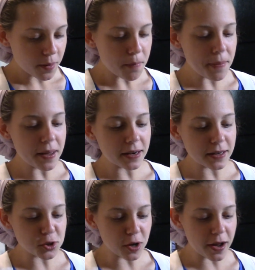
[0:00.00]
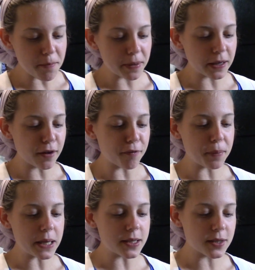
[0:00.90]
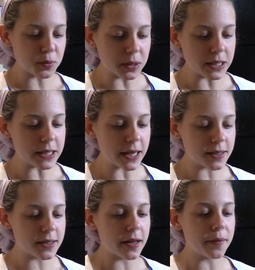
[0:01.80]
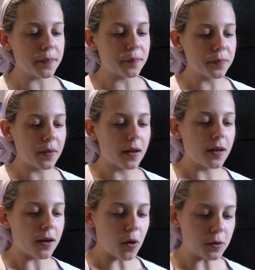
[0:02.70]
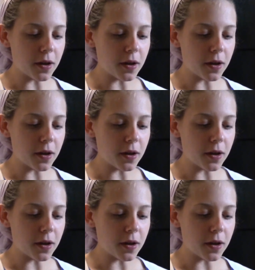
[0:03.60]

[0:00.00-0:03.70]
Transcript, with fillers: Maybe I didn't try a big enough piece to really taste it. Hold